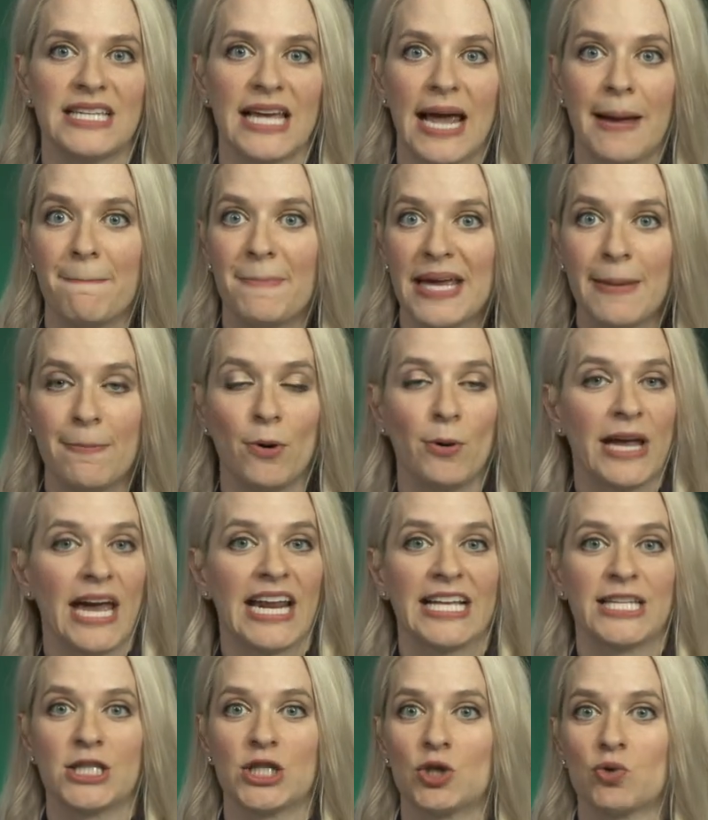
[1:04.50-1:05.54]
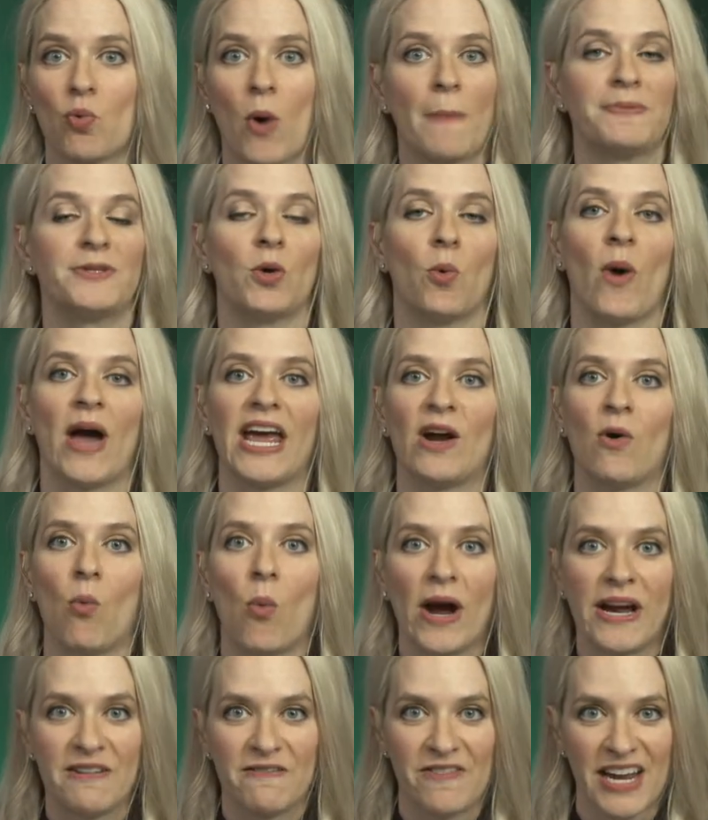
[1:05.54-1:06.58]
and people getting swept away in
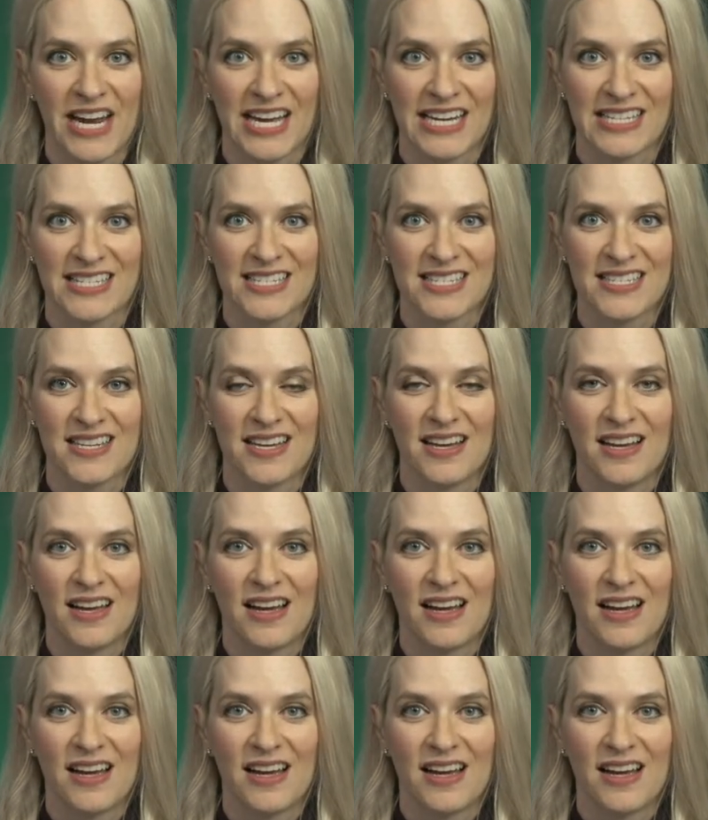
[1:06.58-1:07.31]
white vans.